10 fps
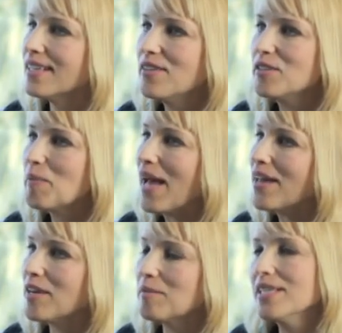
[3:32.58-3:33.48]
there's a
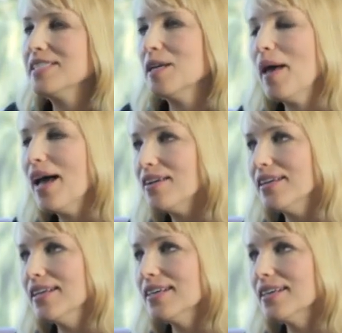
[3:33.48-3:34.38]
pattern. I'm sensing a pattern.
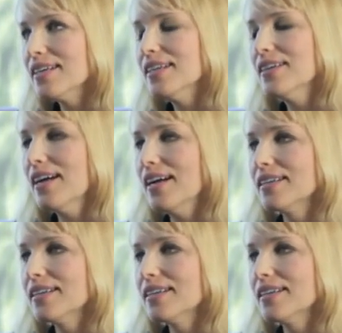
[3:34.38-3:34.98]
Yes. So okay. work,